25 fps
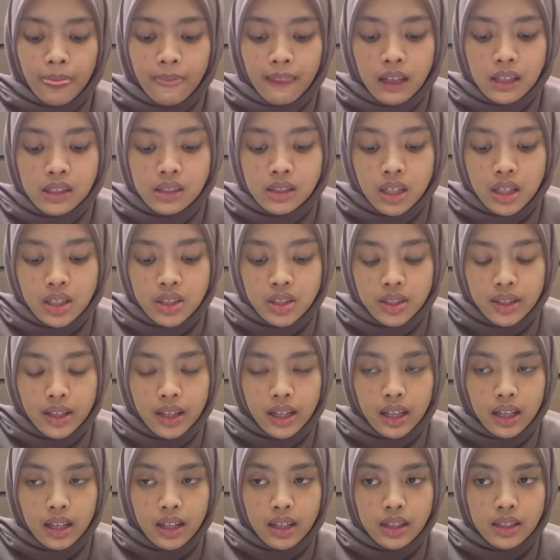such
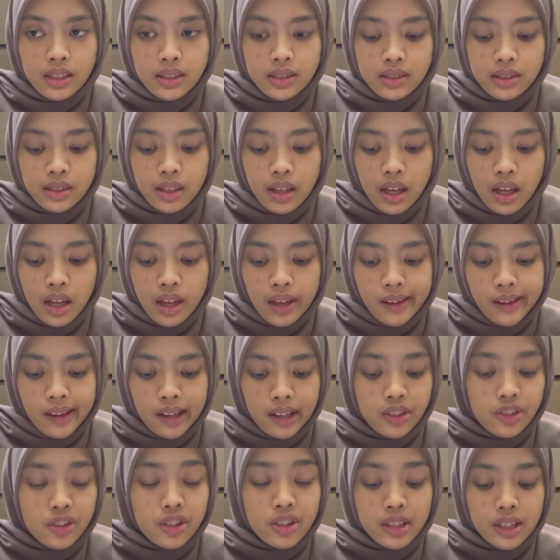as
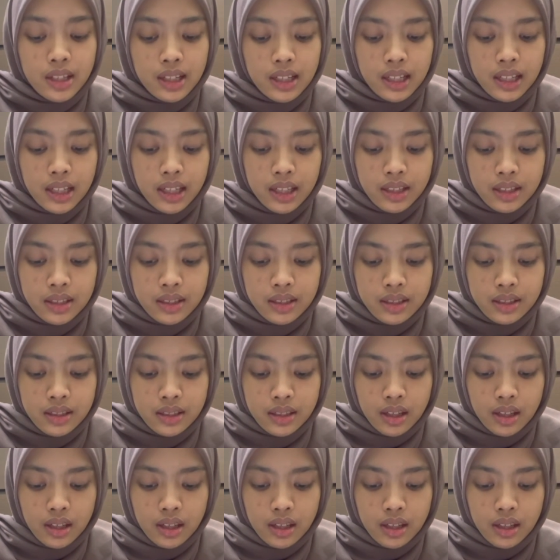adrenaline